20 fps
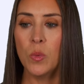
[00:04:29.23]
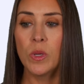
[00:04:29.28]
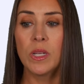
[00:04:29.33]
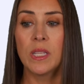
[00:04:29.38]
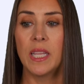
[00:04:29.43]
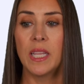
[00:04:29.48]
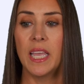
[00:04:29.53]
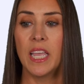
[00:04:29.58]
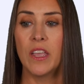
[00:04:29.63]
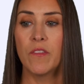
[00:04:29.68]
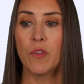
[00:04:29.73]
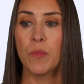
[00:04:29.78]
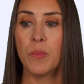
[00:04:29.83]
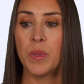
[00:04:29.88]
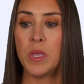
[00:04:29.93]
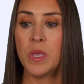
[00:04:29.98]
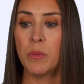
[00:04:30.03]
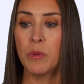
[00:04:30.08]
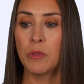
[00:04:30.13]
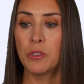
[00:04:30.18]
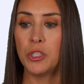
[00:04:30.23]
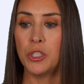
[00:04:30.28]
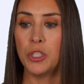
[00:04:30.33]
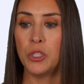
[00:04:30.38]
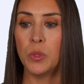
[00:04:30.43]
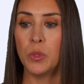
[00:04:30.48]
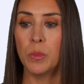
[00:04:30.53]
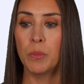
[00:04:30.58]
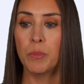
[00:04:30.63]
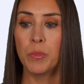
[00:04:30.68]
would like for people
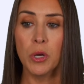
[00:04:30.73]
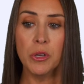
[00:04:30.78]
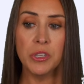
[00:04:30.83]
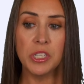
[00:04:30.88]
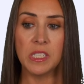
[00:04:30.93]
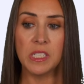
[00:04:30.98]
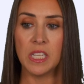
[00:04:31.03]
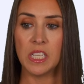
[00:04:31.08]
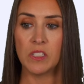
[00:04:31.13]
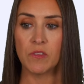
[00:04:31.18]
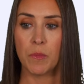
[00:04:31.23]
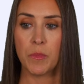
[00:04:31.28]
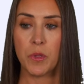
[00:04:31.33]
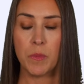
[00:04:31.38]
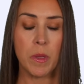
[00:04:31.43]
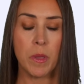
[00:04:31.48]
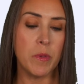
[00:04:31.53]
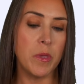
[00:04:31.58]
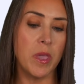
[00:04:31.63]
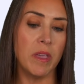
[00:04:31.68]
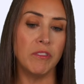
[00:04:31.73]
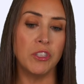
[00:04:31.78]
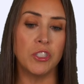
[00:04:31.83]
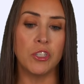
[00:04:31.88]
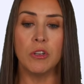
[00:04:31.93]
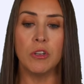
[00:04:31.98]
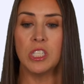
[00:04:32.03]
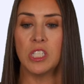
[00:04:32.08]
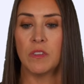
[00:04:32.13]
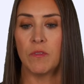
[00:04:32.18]
to purchase things from you. Maybe you have
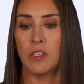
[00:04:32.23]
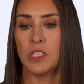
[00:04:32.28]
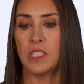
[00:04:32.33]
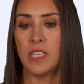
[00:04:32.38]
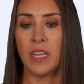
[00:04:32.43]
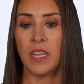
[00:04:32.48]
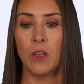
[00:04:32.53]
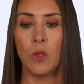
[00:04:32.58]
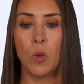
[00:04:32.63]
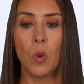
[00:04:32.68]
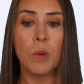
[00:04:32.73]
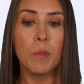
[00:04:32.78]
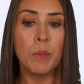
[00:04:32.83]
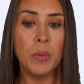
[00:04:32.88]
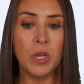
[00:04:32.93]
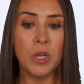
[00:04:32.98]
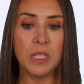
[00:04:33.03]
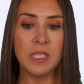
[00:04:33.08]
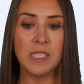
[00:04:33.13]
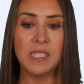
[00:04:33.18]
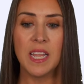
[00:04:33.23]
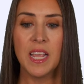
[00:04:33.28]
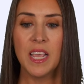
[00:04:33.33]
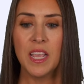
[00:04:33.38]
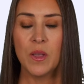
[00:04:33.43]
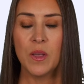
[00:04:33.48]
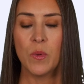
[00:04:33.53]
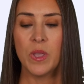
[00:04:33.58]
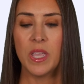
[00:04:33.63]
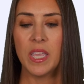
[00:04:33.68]
shirts for sale or books.
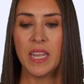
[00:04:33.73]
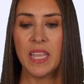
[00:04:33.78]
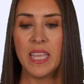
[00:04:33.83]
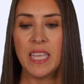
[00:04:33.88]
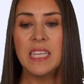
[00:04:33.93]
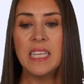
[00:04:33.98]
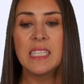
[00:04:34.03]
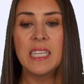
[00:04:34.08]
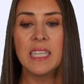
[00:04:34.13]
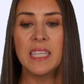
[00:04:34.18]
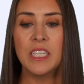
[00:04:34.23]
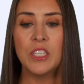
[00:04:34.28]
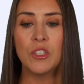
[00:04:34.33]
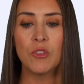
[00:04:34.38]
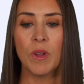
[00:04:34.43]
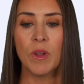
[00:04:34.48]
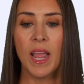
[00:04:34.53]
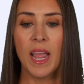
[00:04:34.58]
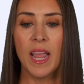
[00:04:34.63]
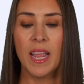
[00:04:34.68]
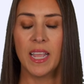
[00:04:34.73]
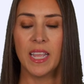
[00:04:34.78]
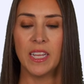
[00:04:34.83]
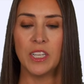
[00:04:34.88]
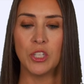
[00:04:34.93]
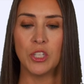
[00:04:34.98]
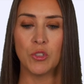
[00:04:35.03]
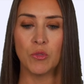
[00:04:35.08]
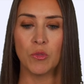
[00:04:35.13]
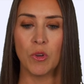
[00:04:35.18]
We can easily drag
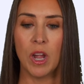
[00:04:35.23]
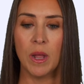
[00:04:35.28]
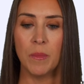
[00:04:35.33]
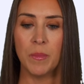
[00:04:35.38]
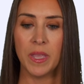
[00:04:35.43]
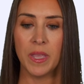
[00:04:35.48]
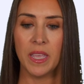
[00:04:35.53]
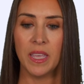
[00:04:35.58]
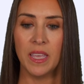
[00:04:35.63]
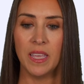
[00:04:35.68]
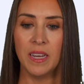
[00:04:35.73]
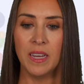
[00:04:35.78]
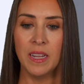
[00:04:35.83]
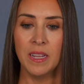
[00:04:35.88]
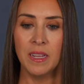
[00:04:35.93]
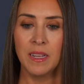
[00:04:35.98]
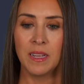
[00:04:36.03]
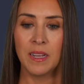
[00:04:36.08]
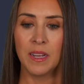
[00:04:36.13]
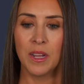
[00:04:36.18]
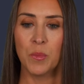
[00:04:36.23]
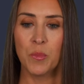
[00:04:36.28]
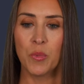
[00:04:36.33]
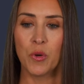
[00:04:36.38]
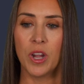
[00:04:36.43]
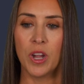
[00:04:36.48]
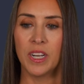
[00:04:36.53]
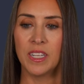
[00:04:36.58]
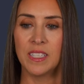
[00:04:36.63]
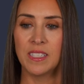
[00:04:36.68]
and drop in a
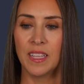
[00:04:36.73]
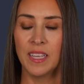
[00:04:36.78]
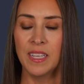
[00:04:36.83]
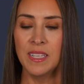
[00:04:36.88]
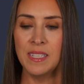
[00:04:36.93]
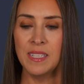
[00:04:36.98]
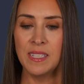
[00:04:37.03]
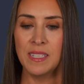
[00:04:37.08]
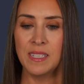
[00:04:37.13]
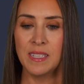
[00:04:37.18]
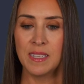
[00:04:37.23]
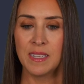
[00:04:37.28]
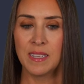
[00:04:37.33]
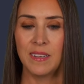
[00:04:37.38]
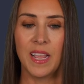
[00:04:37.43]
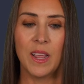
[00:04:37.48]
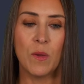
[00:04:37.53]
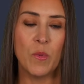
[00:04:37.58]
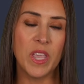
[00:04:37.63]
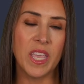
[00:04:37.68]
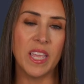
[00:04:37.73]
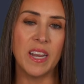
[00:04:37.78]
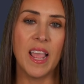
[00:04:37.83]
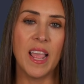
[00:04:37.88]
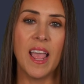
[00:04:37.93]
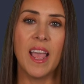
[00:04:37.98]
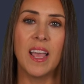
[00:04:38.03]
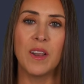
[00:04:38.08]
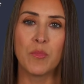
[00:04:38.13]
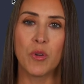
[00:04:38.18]
product list, and we can
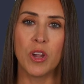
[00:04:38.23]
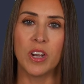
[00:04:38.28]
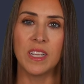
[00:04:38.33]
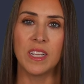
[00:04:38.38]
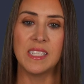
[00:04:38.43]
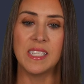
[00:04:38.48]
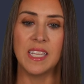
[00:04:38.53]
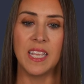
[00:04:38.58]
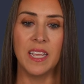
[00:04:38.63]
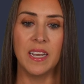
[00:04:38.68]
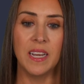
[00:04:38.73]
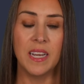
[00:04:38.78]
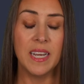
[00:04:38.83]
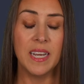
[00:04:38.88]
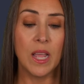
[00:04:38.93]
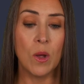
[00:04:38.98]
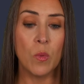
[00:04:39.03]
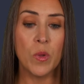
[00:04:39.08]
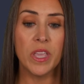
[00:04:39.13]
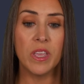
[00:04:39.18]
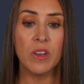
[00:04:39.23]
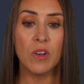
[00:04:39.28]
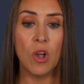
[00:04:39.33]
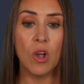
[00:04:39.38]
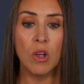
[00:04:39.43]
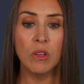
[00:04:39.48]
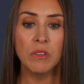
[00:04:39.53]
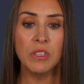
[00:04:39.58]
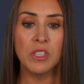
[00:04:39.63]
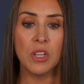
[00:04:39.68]
add products in. Now we can
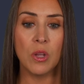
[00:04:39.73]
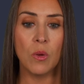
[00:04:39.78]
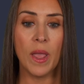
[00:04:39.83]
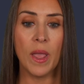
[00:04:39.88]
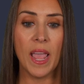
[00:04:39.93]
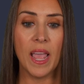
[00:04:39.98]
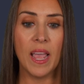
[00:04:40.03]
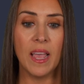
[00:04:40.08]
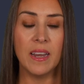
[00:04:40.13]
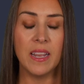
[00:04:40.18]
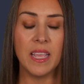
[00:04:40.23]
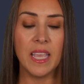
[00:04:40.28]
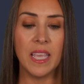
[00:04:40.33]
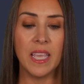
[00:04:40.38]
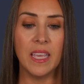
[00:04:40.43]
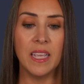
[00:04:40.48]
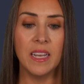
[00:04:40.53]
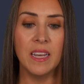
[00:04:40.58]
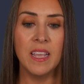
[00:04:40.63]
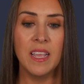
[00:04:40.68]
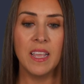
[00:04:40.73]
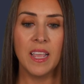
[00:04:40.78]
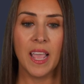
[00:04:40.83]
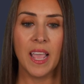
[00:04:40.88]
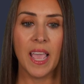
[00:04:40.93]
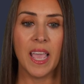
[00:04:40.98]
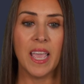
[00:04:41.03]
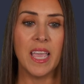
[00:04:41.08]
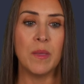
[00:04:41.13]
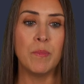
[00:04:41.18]
also add in
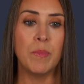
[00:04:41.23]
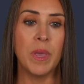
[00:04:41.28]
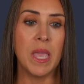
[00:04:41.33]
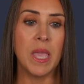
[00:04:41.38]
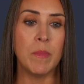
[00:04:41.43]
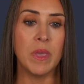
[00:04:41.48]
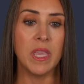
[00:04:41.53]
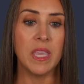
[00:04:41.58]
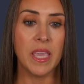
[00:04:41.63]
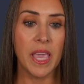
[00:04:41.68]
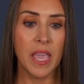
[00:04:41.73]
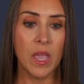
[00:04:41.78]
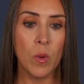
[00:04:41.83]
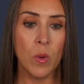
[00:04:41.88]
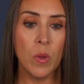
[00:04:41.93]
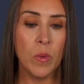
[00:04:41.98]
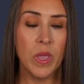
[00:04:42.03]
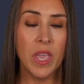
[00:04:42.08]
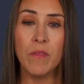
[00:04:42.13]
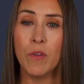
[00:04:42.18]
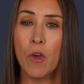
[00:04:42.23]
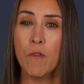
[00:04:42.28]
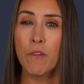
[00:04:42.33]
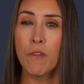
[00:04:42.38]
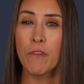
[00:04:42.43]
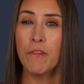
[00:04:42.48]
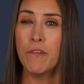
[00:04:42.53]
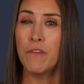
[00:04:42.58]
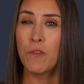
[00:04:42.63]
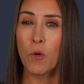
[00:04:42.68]
a payment gateway. We have
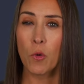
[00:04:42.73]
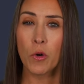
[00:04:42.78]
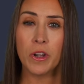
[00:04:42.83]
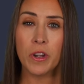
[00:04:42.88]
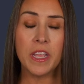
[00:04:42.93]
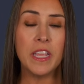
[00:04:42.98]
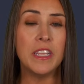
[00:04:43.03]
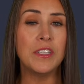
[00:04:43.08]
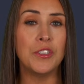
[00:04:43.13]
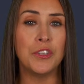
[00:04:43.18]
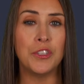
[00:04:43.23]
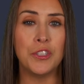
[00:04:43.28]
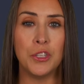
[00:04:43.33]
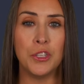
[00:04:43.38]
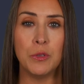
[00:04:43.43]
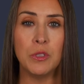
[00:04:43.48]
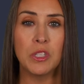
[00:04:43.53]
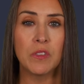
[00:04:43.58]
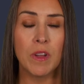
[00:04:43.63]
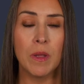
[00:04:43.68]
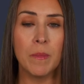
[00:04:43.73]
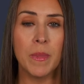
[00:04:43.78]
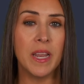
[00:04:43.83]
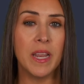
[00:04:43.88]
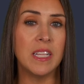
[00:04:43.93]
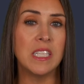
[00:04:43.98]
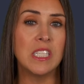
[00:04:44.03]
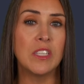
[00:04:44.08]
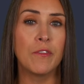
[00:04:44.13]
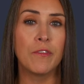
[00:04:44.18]
over 40 to choose from,
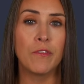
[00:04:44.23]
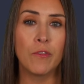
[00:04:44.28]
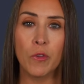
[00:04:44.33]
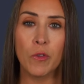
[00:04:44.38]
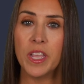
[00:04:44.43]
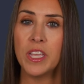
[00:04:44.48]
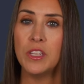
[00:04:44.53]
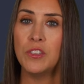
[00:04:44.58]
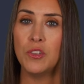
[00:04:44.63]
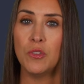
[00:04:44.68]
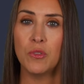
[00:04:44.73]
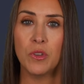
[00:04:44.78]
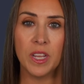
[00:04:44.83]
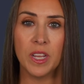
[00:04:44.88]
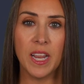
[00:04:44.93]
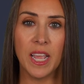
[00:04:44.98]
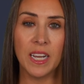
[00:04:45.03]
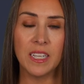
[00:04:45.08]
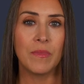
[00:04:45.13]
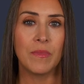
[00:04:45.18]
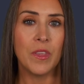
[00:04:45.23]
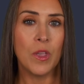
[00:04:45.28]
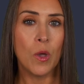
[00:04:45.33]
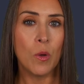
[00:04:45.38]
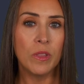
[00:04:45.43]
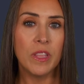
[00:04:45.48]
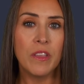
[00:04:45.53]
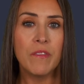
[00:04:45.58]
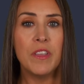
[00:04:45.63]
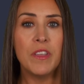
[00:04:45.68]
and it's free to connect. The
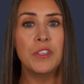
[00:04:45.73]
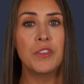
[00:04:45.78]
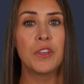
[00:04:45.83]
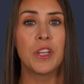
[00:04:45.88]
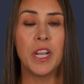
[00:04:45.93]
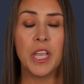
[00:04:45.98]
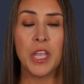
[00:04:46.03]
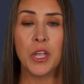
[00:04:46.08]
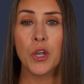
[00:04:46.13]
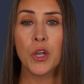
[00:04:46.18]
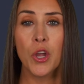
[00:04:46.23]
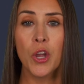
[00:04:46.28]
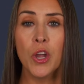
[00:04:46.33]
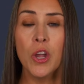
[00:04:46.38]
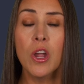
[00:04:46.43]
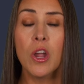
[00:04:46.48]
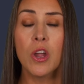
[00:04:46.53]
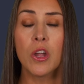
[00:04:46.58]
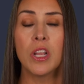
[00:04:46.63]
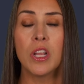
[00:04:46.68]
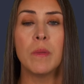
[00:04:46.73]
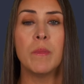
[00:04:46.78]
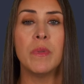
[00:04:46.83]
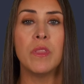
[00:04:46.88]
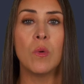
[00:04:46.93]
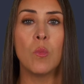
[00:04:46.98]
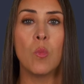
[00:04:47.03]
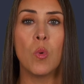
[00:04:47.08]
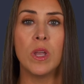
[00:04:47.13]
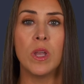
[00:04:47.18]
only fees you're going to incur are going to be
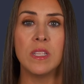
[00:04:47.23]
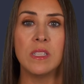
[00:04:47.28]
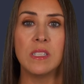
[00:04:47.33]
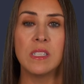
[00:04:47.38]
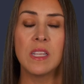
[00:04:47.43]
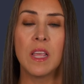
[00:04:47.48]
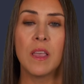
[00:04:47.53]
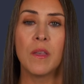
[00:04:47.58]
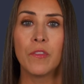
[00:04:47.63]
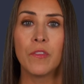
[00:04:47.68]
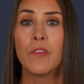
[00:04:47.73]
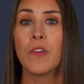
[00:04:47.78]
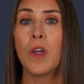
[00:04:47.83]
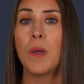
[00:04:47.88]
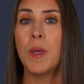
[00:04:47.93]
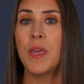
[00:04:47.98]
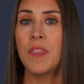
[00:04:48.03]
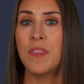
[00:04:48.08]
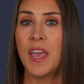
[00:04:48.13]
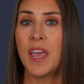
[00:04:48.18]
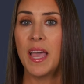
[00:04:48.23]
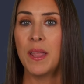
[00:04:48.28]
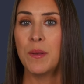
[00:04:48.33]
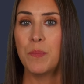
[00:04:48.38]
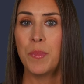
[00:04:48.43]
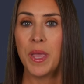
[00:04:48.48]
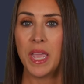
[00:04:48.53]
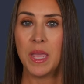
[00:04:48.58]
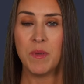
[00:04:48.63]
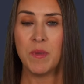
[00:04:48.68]
the ones from that
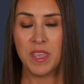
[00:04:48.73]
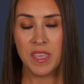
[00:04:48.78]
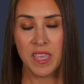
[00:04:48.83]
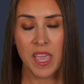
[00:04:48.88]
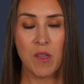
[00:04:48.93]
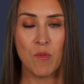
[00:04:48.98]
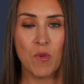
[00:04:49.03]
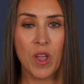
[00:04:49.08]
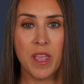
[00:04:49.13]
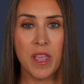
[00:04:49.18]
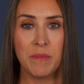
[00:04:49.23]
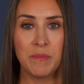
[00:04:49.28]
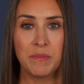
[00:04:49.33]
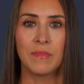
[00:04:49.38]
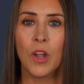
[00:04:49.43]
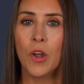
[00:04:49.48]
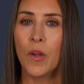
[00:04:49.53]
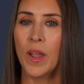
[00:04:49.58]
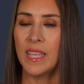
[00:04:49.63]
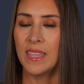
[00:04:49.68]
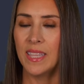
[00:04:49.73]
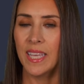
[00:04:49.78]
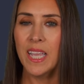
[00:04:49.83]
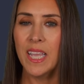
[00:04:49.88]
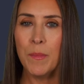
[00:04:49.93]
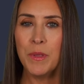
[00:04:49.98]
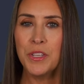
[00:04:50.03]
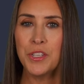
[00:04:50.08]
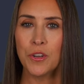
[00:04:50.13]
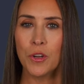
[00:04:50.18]
payment gateway. All right, like
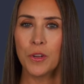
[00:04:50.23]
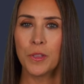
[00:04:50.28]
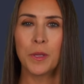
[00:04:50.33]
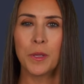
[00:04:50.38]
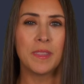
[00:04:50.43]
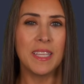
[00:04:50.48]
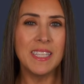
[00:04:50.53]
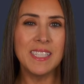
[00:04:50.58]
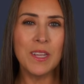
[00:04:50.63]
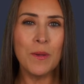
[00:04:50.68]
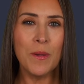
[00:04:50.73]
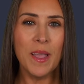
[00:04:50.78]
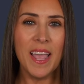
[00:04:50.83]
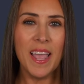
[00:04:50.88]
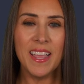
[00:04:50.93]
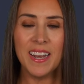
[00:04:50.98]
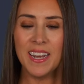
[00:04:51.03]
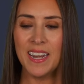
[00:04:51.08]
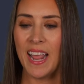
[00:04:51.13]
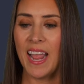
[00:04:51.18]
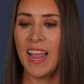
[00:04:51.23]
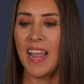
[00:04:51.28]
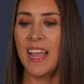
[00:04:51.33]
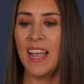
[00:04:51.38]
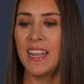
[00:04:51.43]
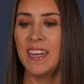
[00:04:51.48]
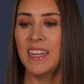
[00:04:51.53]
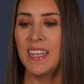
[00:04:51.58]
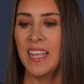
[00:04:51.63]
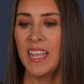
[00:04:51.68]
I mentioned earlier, let's go ahead and
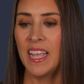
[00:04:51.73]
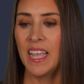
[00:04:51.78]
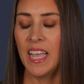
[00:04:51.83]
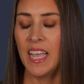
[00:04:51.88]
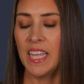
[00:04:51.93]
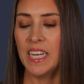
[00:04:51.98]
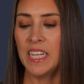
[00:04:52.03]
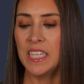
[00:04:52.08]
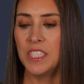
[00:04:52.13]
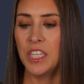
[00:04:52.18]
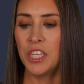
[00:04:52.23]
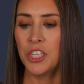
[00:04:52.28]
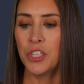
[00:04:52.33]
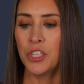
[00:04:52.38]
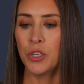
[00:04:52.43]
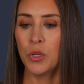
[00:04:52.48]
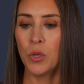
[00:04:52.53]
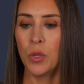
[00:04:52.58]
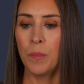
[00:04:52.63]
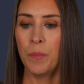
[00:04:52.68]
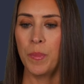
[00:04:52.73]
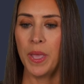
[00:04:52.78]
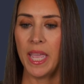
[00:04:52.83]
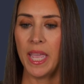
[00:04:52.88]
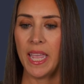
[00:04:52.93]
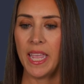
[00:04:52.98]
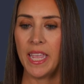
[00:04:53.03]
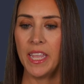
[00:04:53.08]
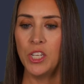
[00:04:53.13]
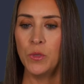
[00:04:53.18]
add an additional
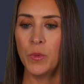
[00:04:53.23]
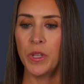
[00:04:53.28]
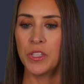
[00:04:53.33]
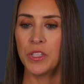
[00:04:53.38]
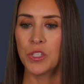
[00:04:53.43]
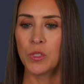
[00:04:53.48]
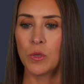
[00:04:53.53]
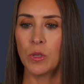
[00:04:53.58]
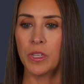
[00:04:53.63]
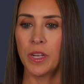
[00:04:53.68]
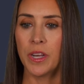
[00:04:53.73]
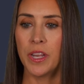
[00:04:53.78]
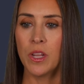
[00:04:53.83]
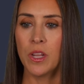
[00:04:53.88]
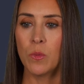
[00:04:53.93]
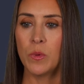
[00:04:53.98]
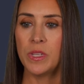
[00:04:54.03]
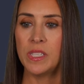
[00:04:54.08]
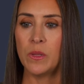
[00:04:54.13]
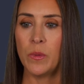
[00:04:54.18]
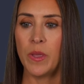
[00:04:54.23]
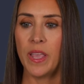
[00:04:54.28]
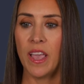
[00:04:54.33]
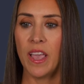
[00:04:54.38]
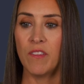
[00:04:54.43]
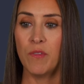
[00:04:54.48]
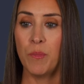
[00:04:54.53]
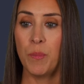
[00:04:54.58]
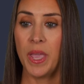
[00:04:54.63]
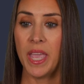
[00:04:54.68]
page. We can scroll down here. We see we
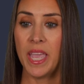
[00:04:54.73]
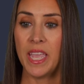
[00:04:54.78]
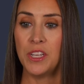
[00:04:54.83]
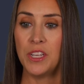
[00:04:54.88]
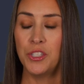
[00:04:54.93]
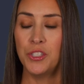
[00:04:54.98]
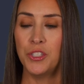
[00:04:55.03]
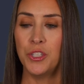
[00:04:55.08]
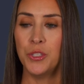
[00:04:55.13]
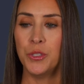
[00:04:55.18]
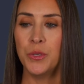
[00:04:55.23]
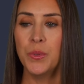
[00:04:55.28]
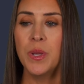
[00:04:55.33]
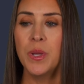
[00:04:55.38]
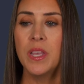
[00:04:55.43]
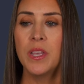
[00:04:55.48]
have page 2.